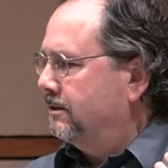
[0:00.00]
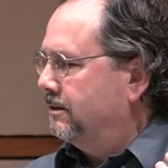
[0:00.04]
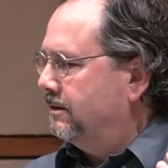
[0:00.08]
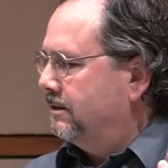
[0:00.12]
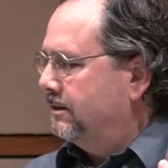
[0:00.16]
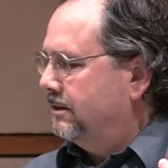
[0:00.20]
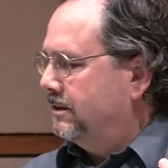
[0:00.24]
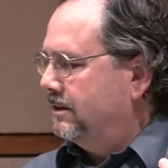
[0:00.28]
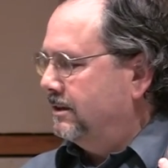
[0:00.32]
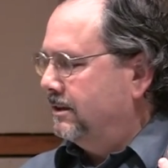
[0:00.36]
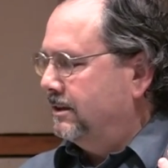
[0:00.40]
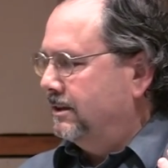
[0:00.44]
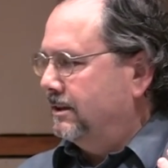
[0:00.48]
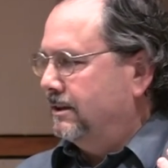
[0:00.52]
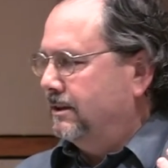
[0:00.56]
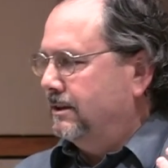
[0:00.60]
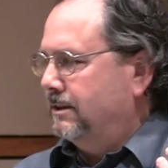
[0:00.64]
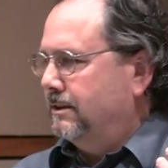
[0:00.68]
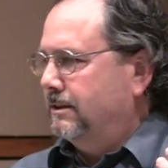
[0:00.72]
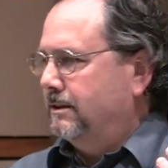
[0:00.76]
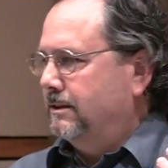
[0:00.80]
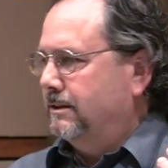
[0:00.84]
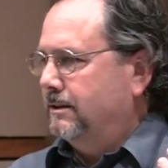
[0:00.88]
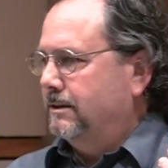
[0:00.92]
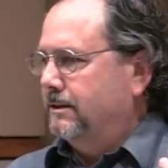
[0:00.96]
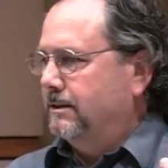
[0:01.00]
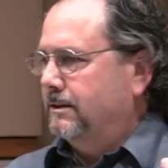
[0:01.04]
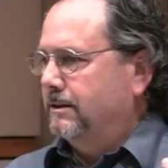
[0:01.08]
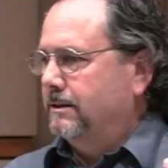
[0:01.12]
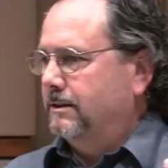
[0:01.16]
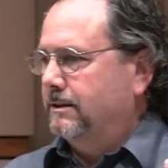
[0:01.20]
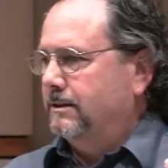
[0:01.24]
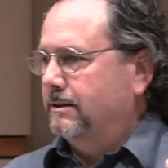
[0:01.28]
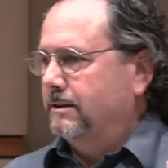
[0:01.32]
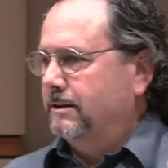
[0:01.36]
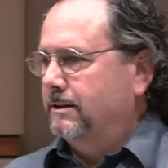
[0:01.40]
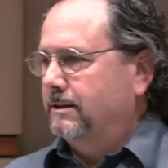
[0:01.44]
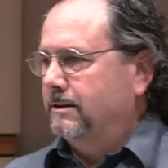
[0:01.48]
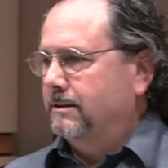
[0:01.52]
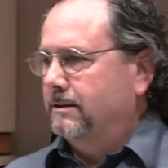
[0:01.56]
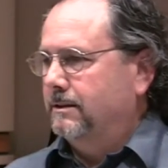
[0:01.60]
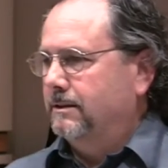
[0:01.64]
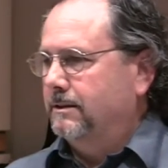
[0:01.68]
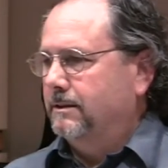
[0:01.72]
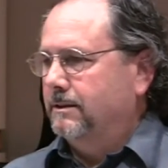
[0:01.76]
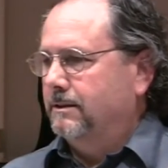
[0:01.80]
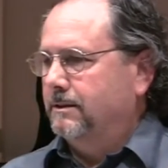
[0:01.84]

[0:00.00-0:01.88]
No one is speaking in this clip.